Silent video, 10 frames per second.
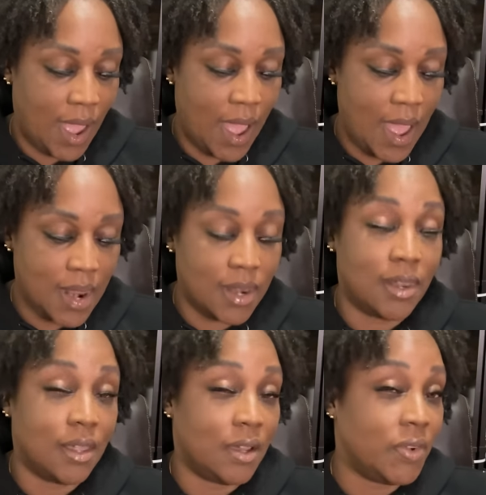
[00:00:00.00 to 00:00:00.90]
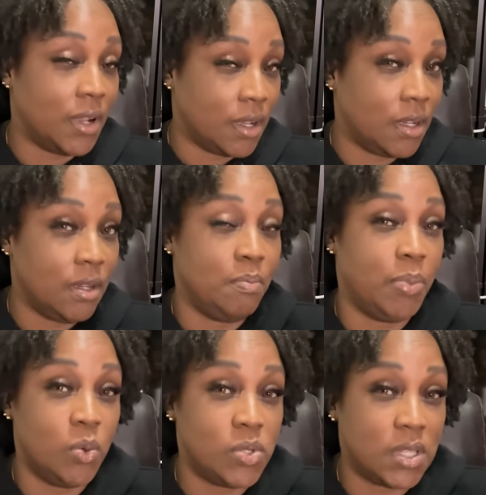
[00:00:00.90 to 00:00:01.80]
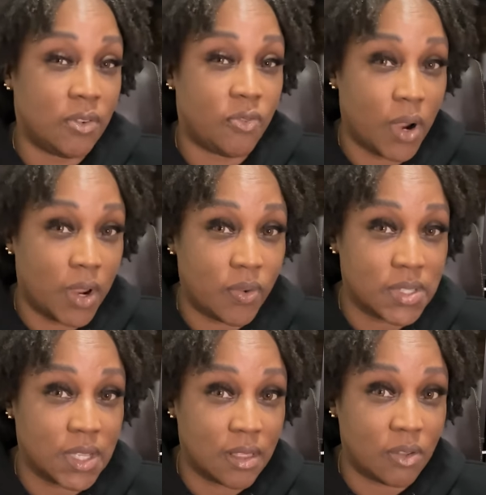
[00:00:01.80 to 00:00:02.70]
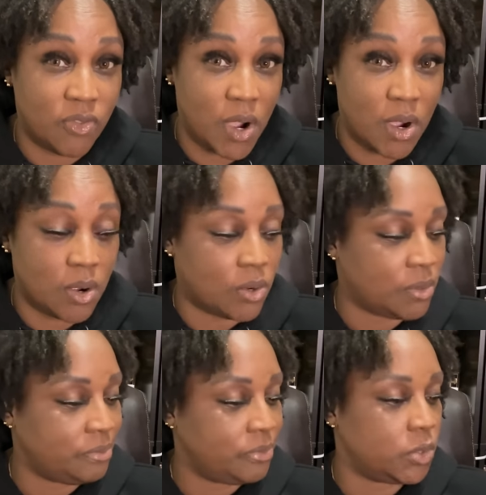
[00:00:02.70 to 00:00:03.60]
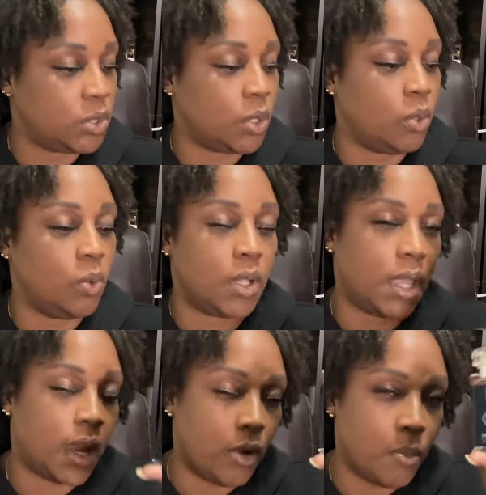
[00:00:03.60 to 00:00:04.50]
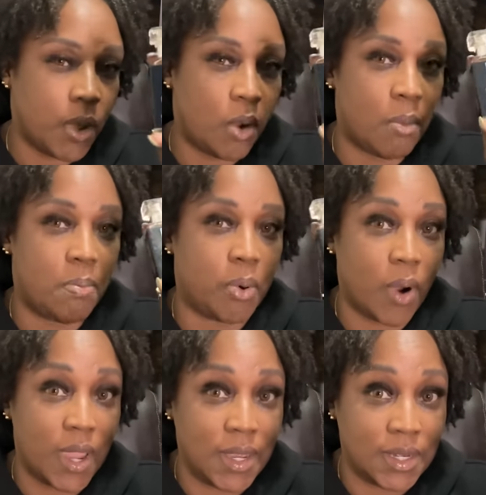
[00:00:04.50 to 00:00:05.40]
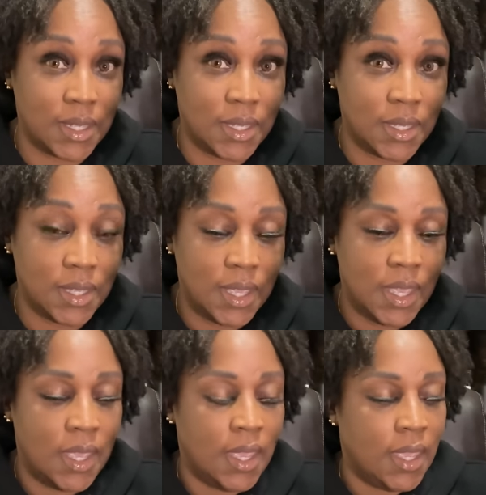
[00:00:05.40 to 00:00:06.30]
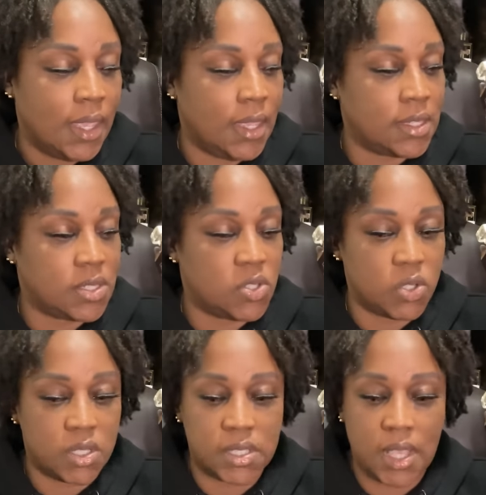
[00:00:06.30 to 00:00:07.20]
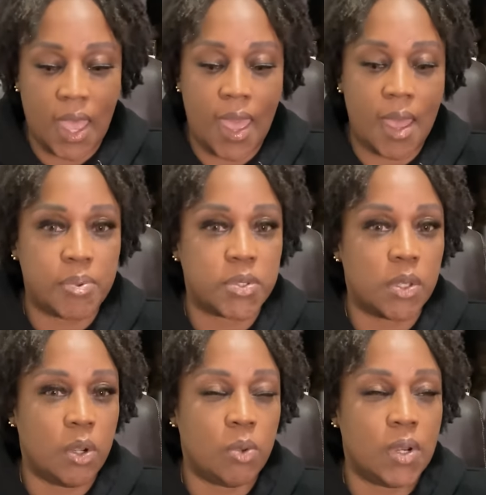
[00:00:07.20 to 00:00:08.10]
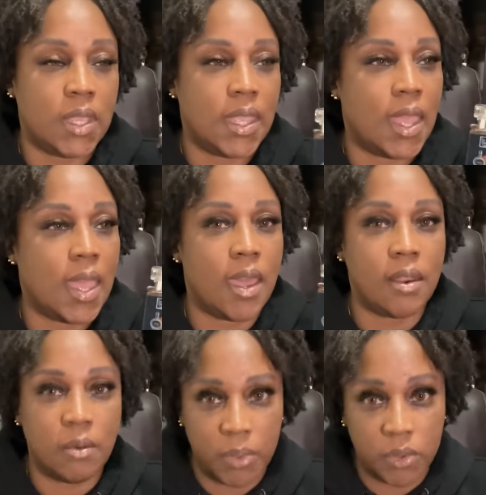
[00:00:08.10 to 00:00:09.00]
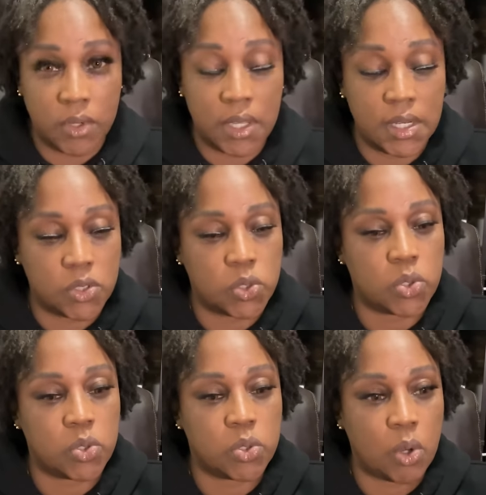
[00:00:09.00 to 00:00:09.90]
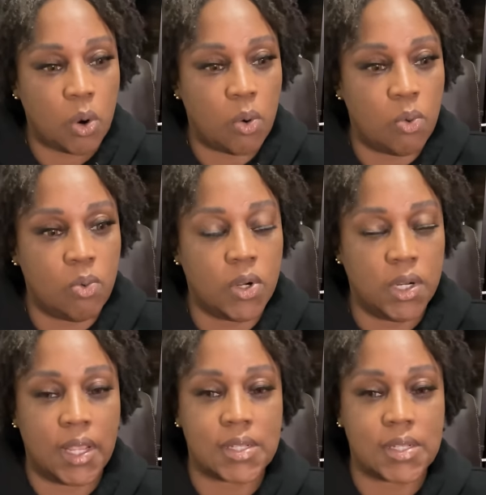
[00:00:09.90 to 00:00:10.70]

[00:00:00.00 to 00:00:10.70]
I love a good boozy fragrance in the fall, so Caramel Brandy is just absolutely edible. It is so good.